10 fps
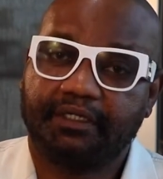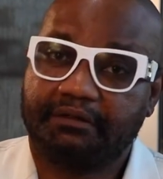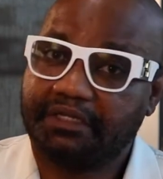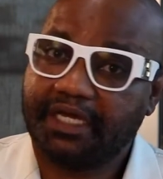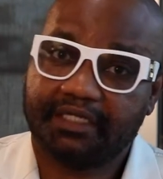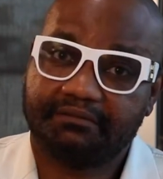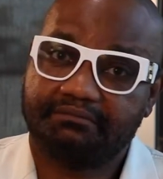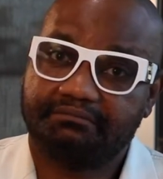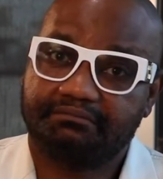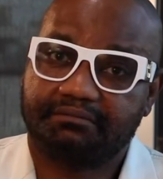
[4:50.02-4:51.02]
that
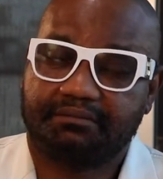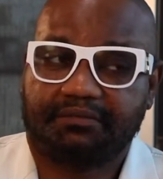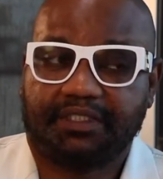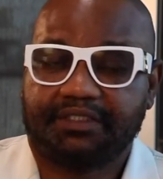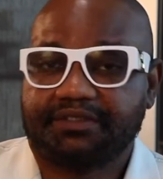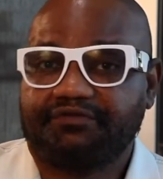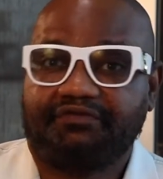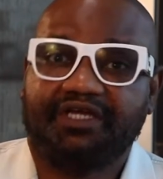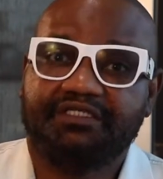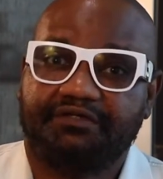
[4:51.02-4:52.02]
is
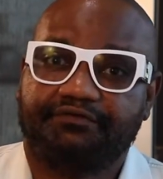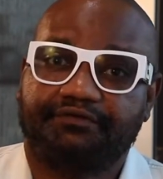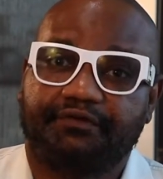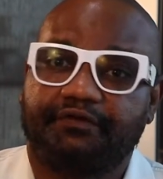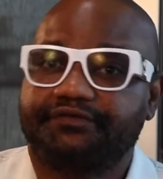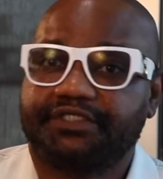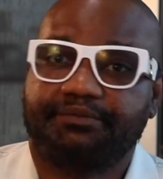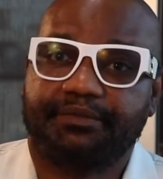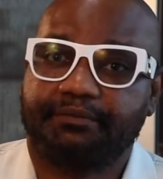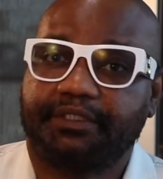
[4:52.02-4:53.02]
reflective of
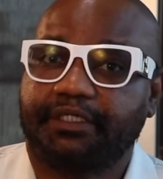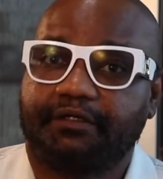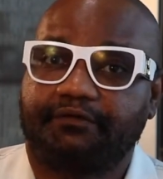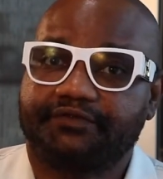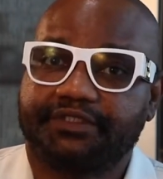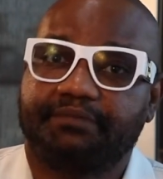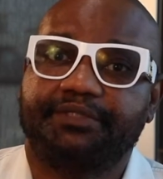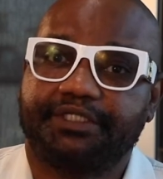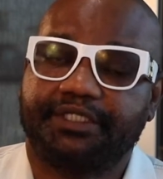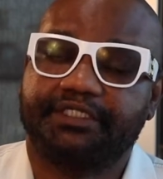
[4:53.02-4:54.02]

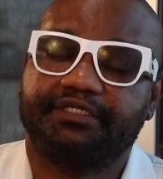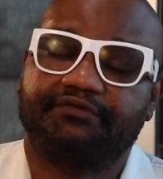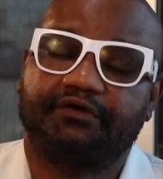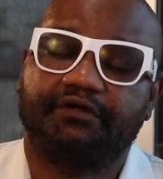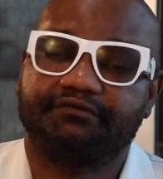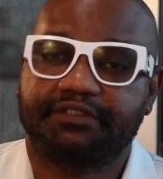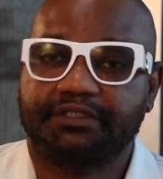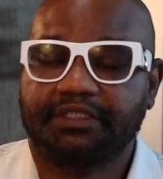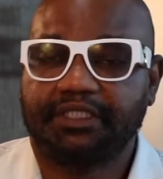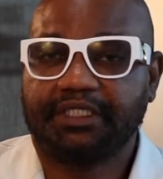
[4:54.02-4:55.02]
somebody that evolved
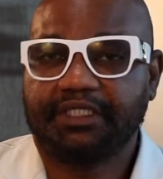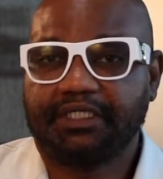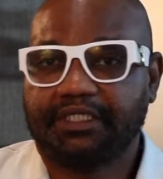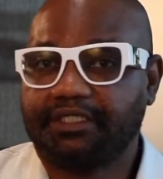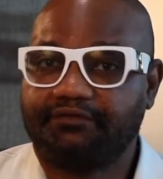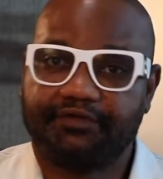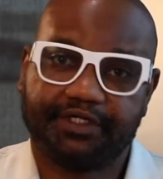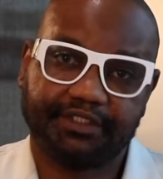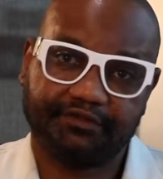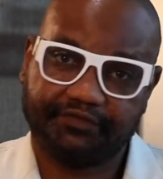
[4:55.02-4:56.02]
in a
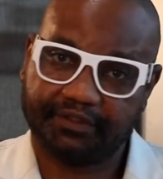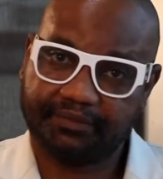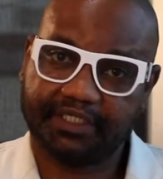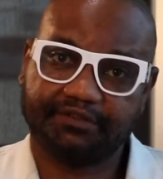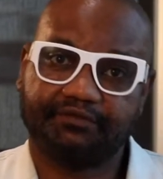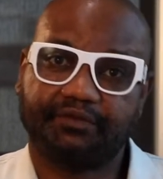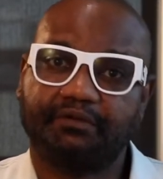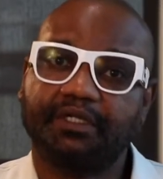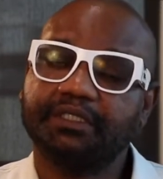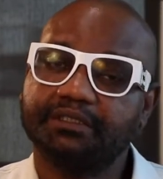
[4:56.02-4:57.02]
very different part of the
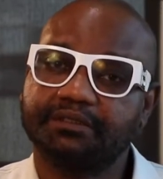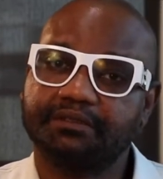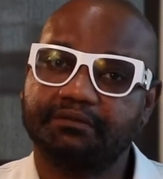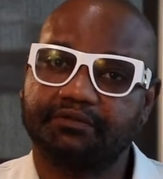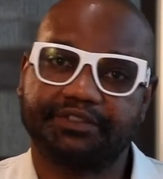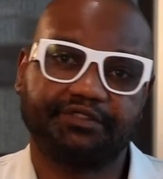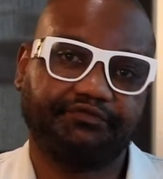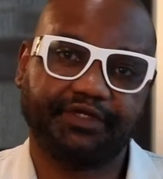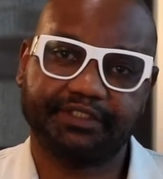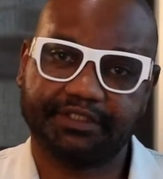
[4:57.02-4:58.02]
world with
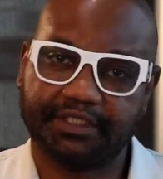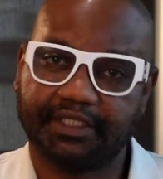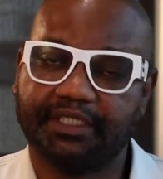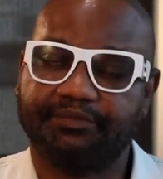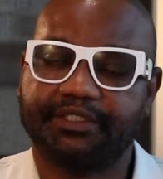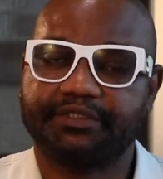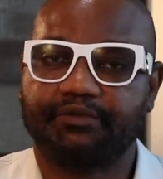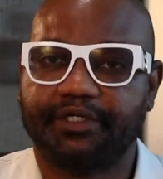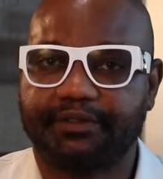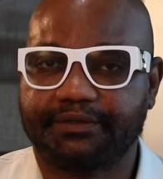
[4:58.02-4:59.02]
different inclement
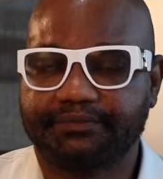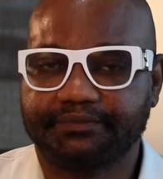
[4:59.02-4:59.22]
weather.